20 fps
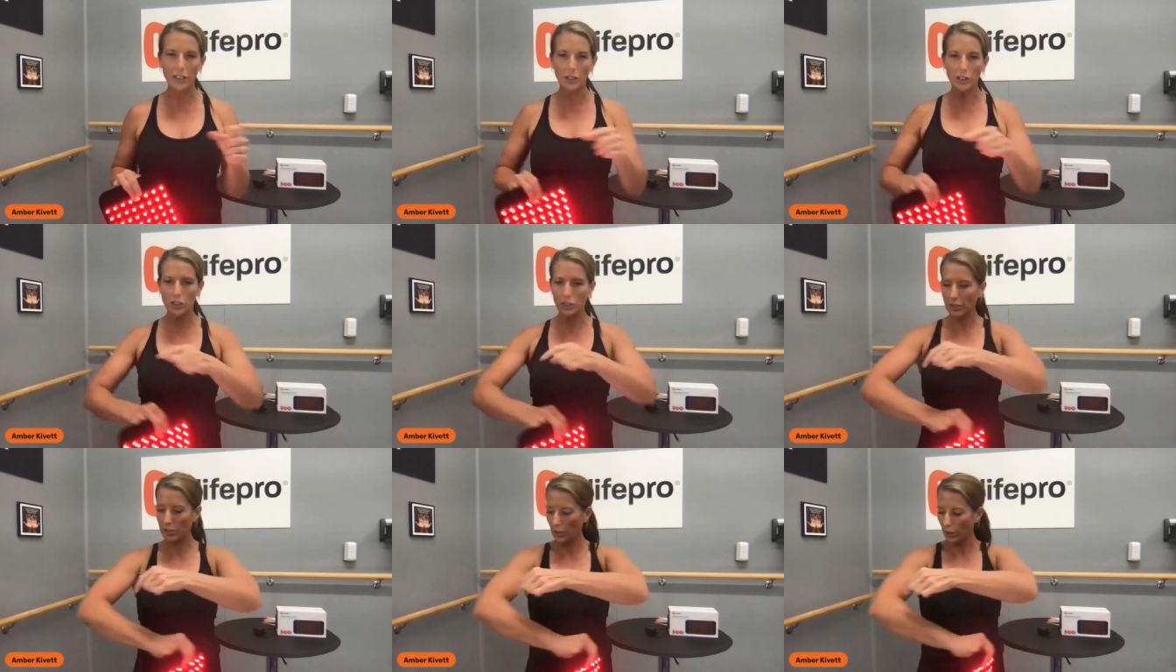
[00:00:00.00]
You
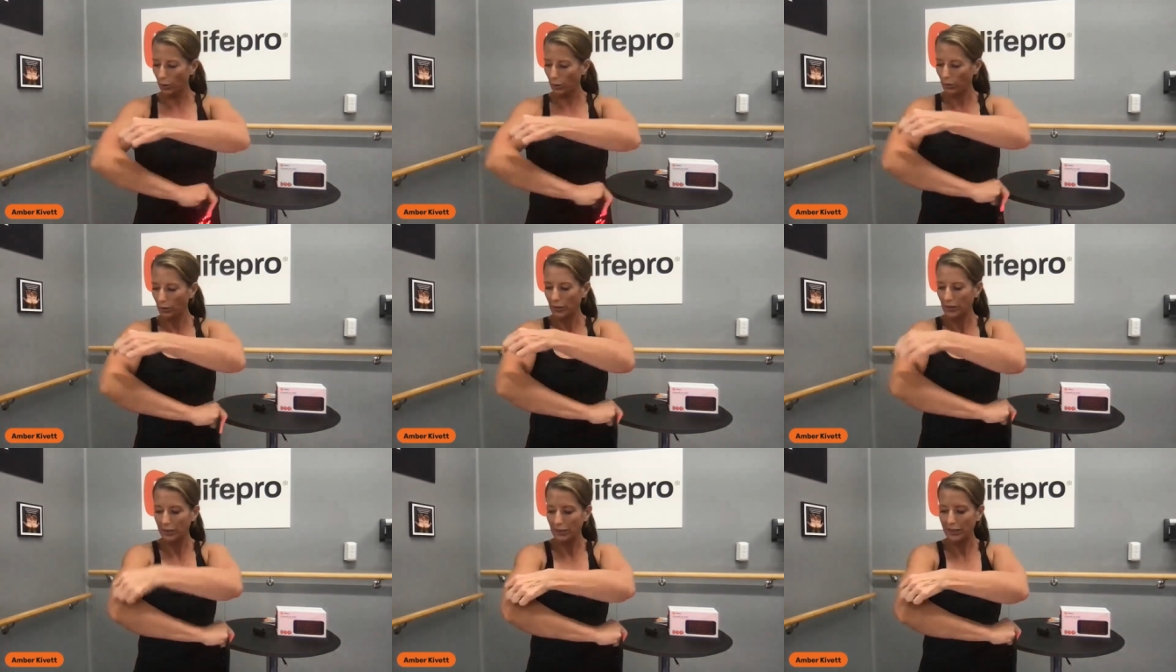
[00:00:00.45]
can just
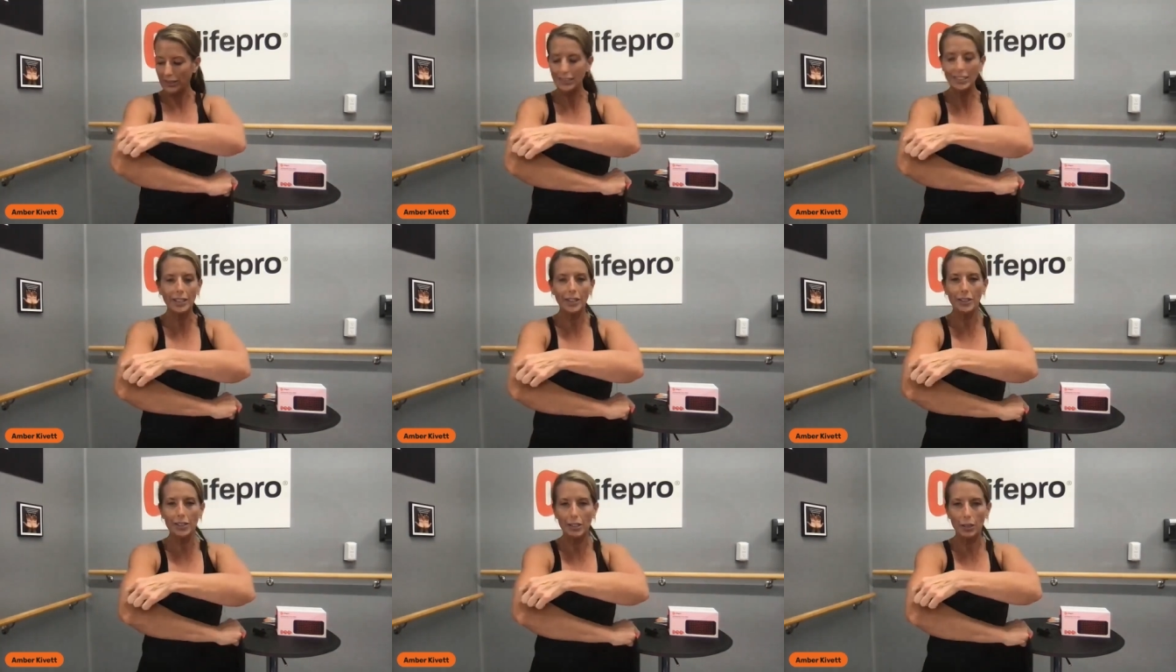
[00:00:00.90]
go like
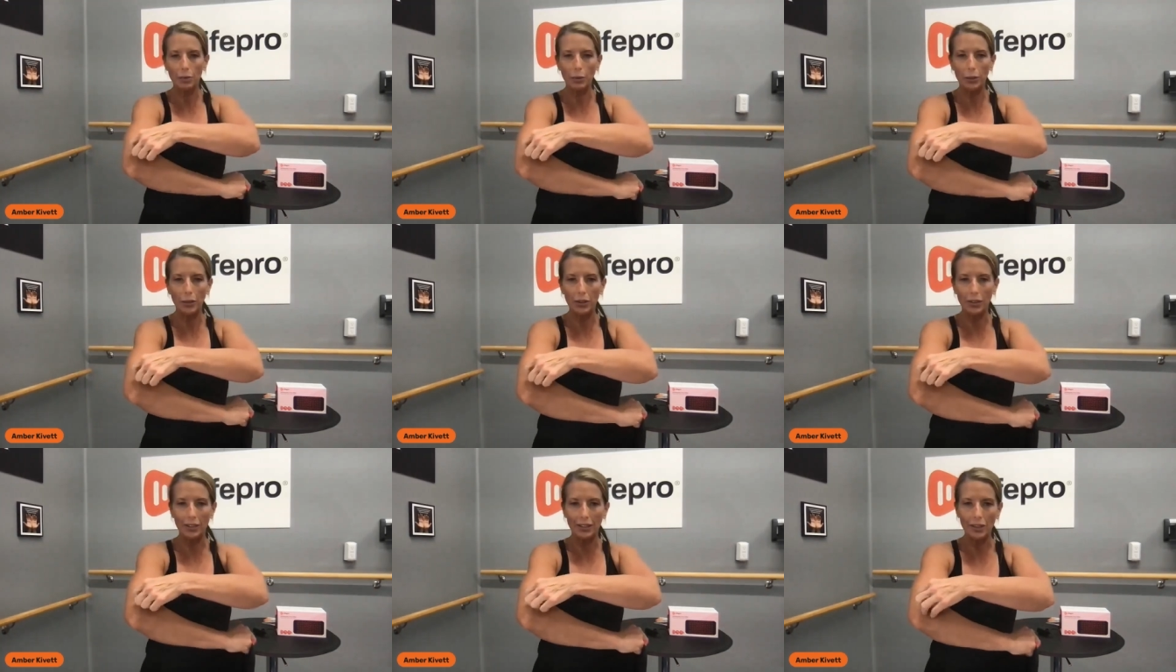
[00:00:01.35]
tennis elbow
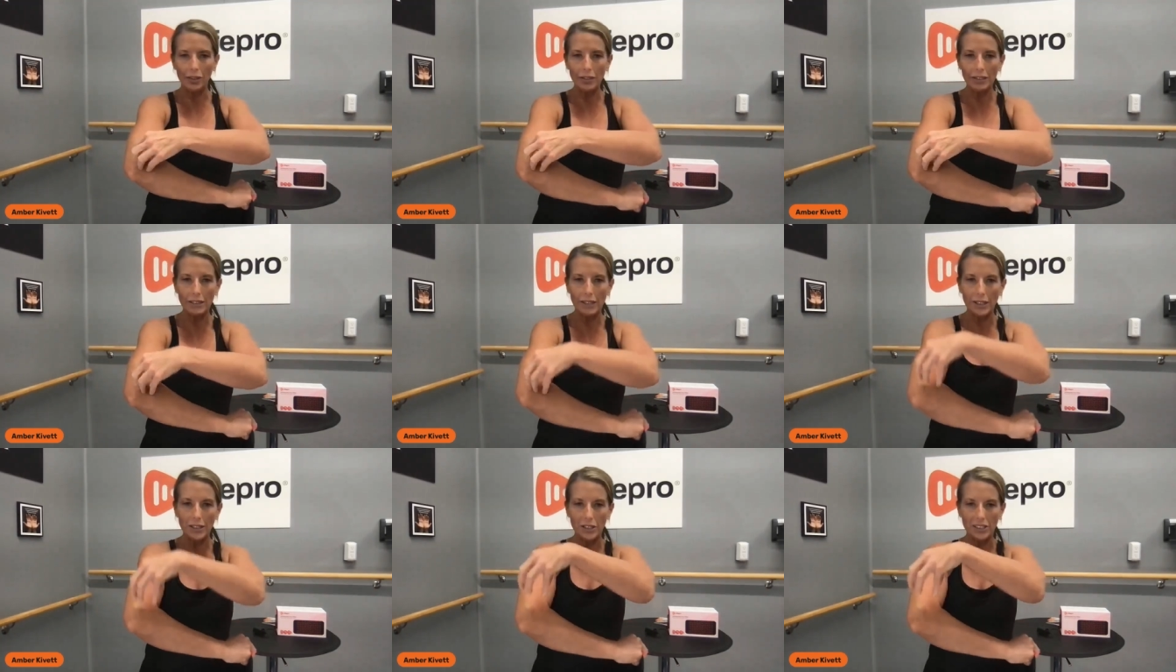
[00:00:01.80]
here on the
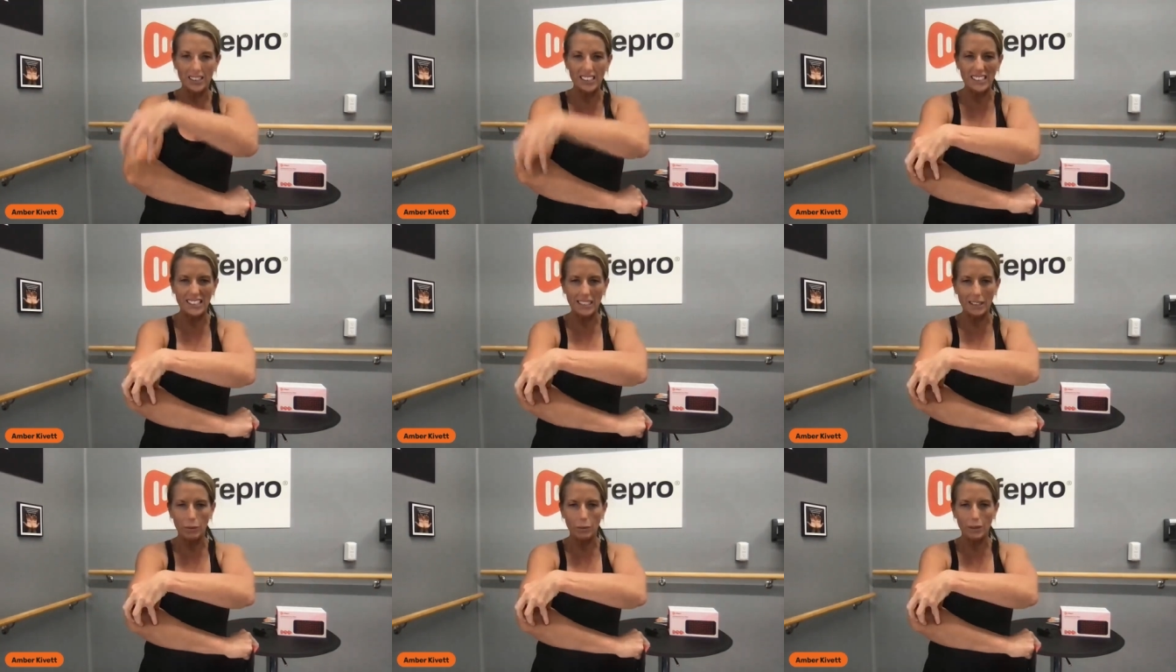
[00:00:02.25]
outside, just
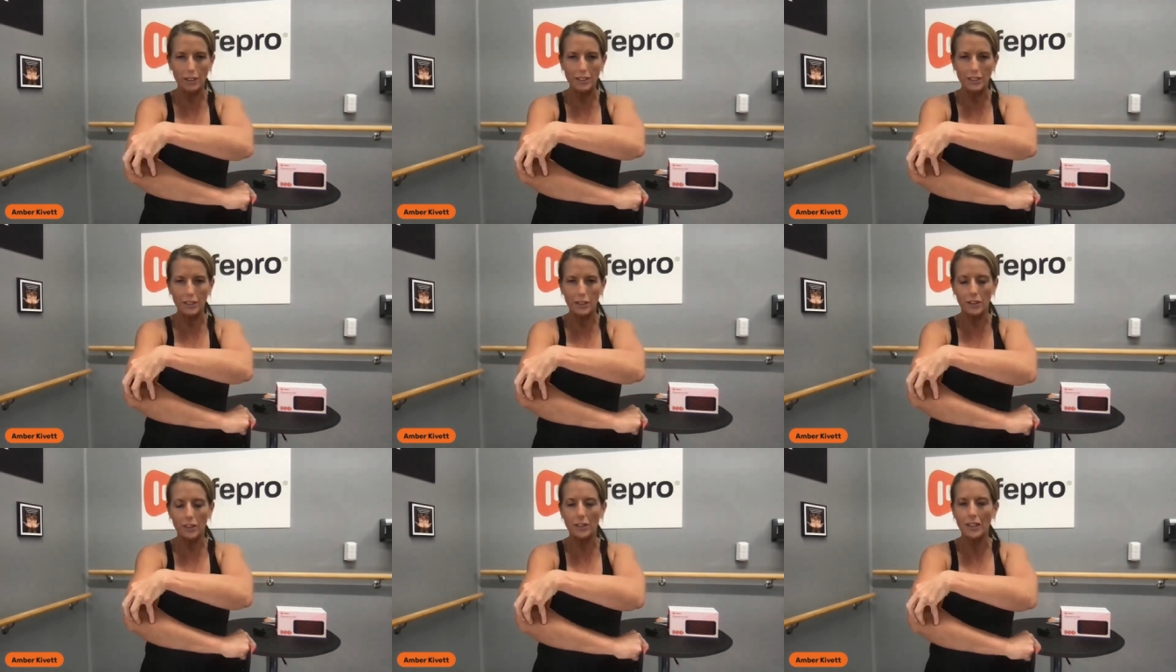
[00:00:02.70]
stick it right
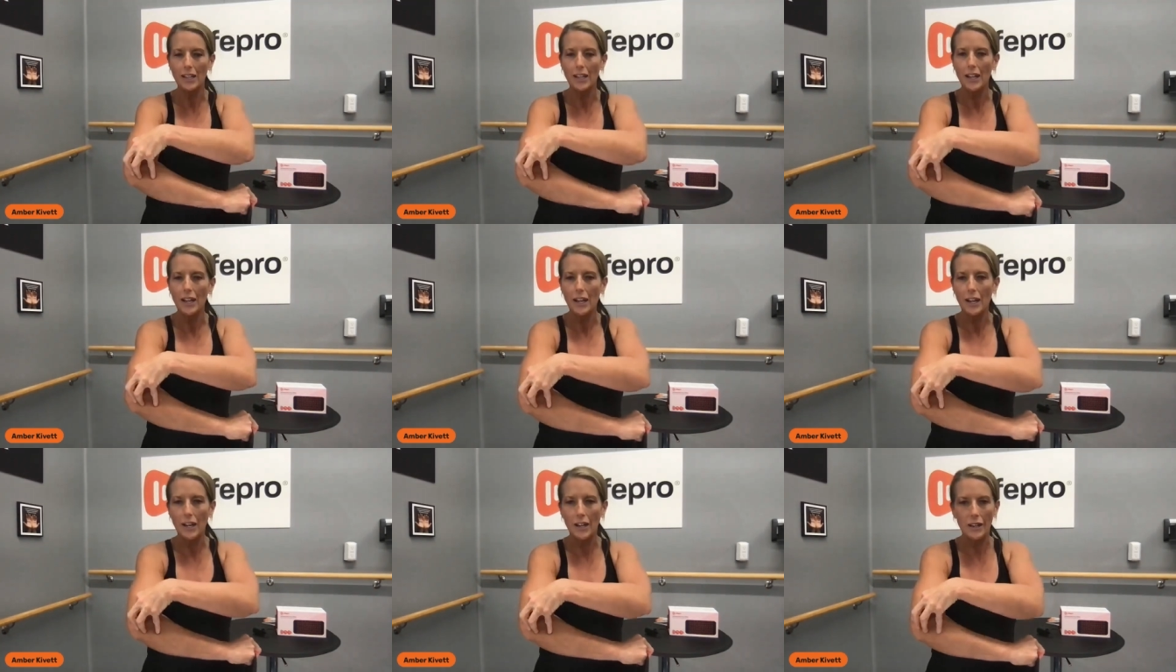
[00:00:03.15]
there
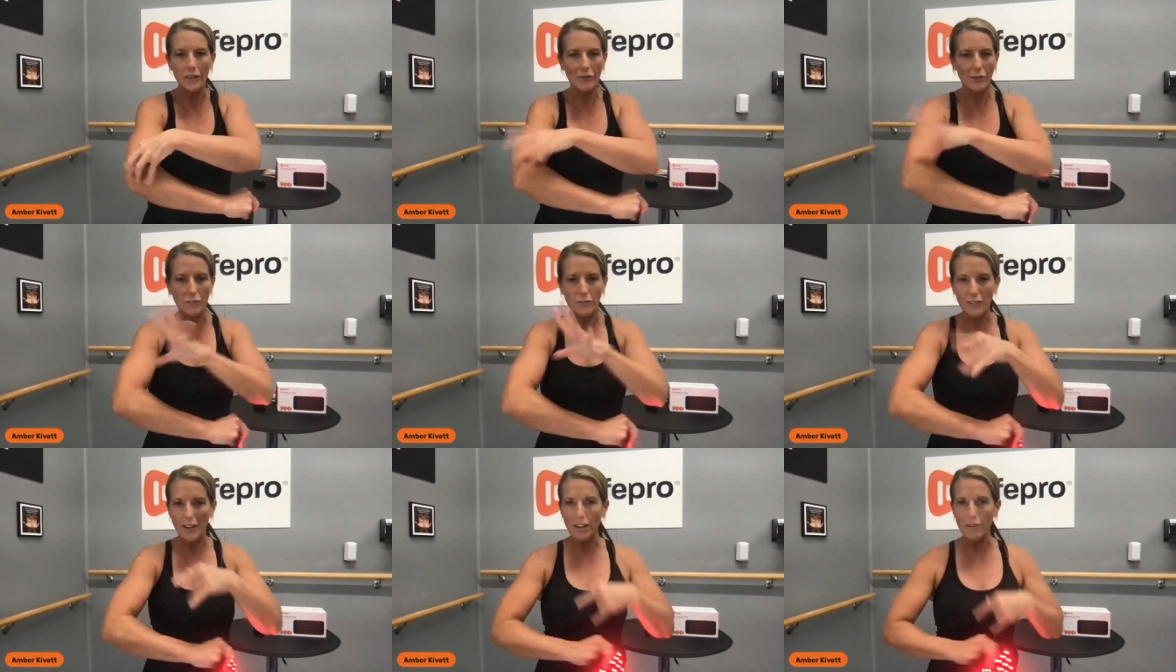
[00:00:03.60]

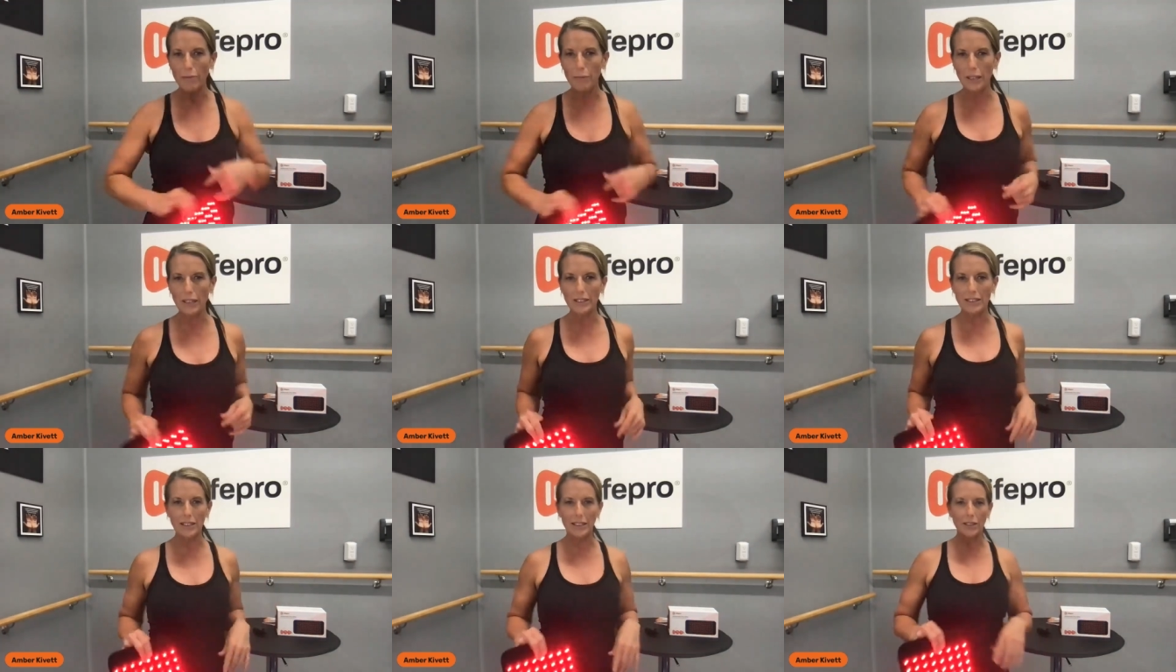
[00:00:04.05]
for 5
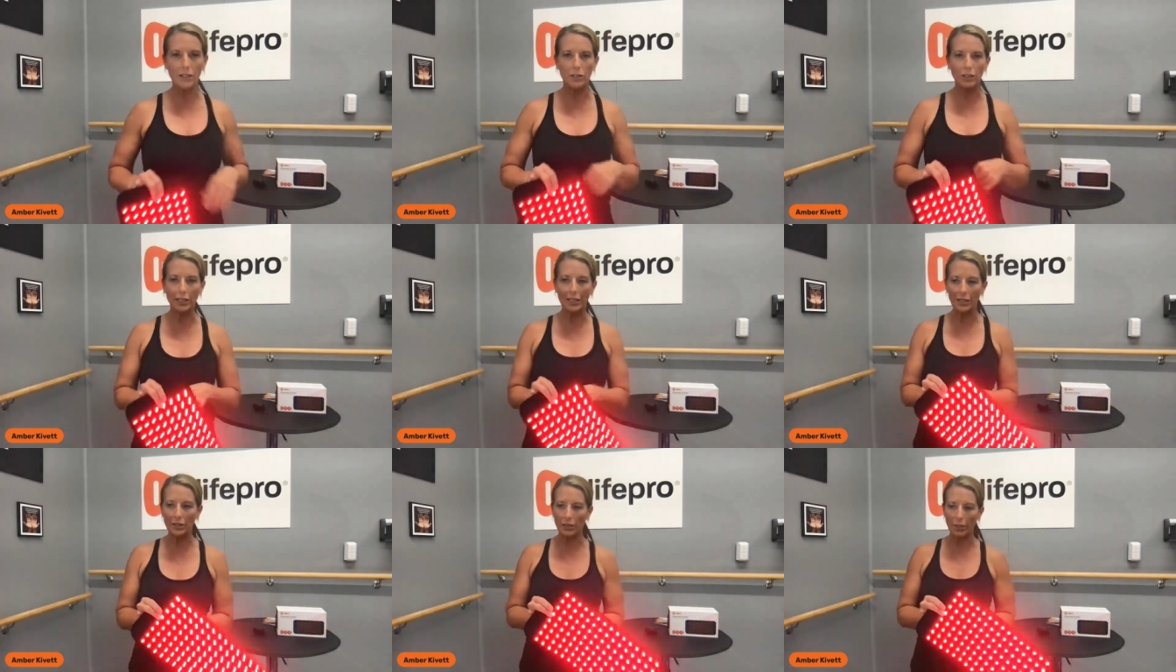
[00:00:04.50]
minutes and it'll
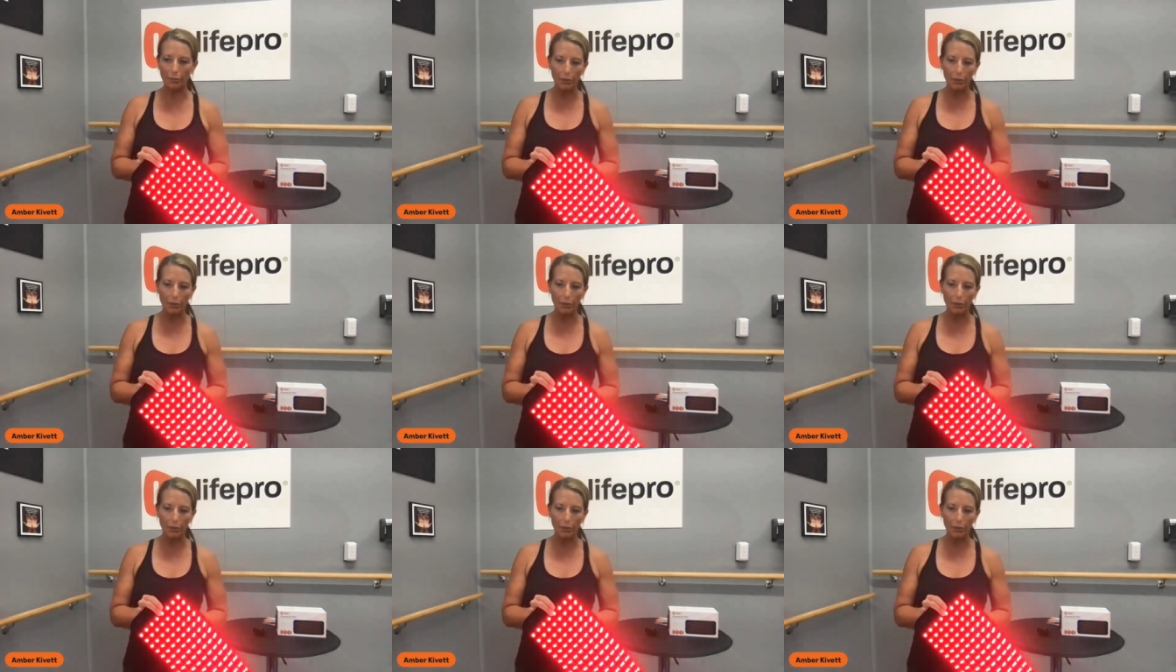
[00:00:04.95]
heal